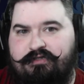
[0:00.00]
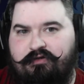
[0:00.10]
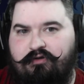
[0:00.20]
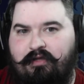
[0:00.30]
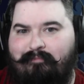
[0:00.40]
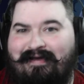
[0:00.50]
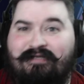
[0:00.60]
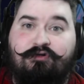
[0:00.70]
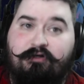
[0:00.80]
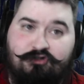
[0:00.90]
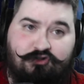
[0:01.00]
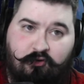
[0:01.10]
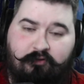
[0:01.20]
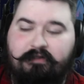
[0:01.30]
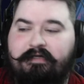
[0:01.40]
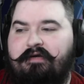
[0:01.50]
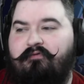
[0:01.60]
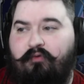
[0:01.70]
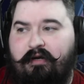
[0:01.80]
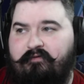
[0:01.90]
You can do that master control
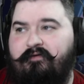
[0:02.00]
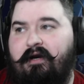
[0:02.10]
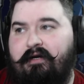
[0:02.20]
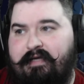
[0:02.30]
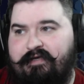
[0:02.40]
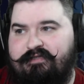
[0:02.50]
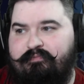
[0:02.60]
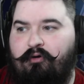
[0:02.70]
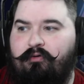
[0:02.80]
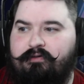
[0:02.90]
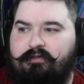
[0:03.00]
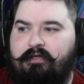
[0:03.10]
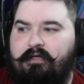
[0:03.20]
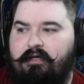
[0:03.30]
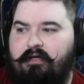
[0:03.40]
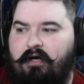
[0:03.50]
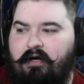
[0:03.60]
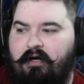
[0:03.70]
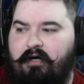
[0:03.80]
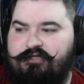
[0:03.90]
for Rain of Fire, Chaos Bolt,
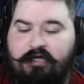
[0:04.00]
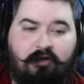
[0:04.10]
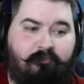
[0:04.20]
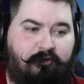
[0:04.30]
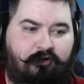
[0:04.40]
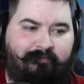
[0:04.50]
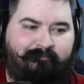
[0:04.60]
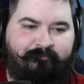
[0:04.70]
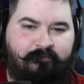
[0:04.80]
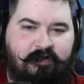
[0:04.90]
uh, Shadow Burn.